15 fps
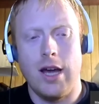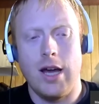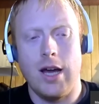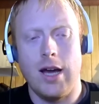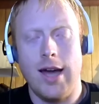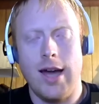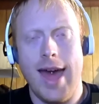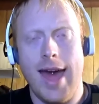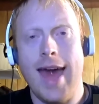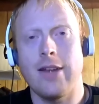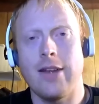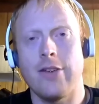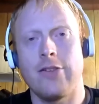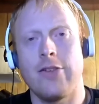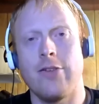
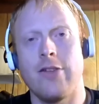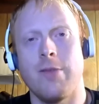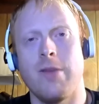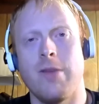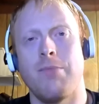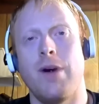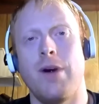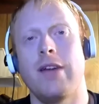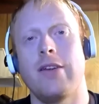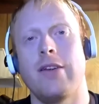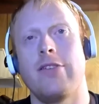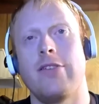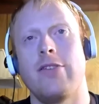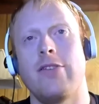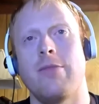added to them and
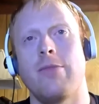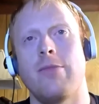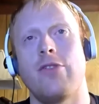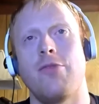bonded to them